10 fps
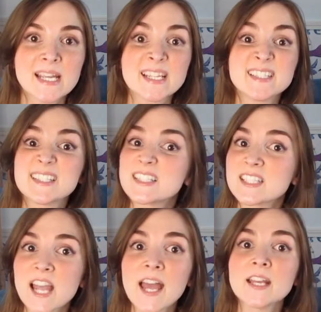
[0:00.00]

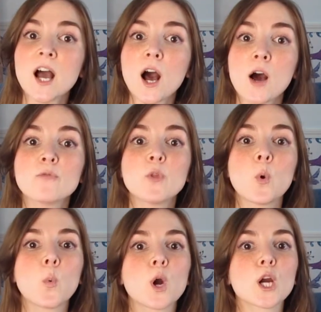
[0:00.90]
instead of
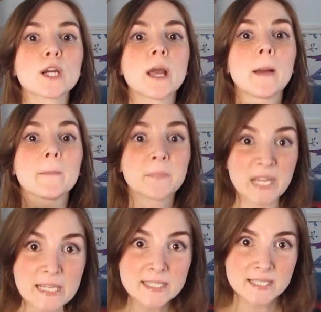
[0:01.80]
the word
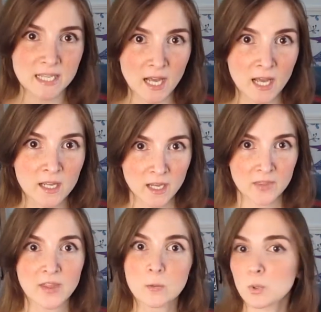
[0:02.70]
pizza,
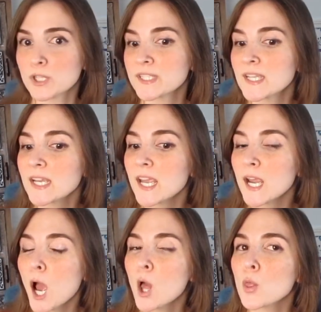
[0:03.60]
they were
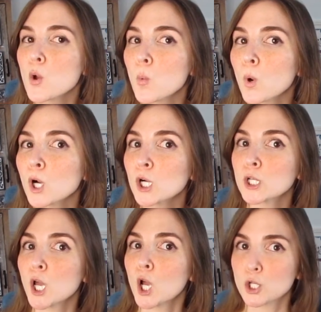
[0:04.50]
singing the
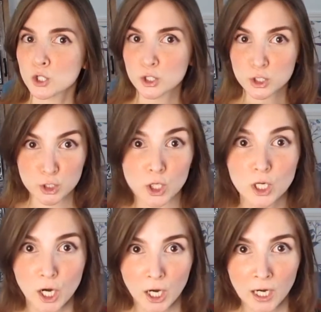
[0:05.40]
word
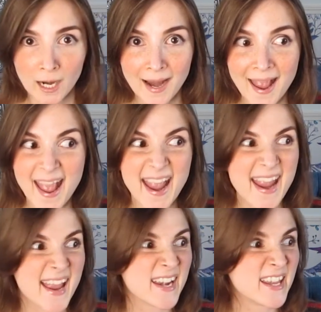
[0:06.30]
sugar.
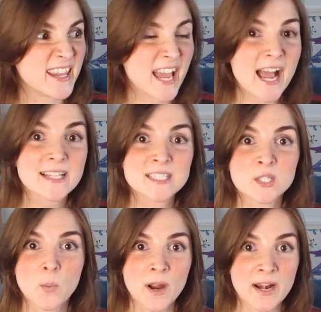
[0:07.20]
And
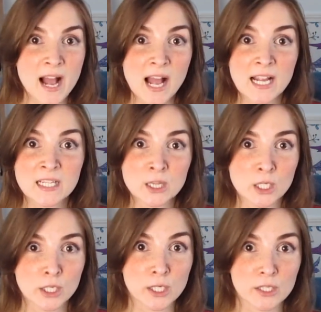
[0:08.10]
that's when I
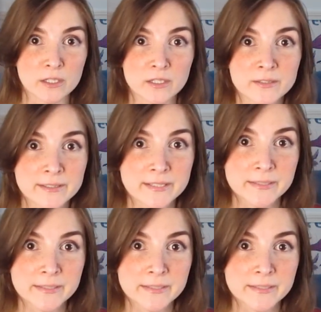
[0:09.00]
learned.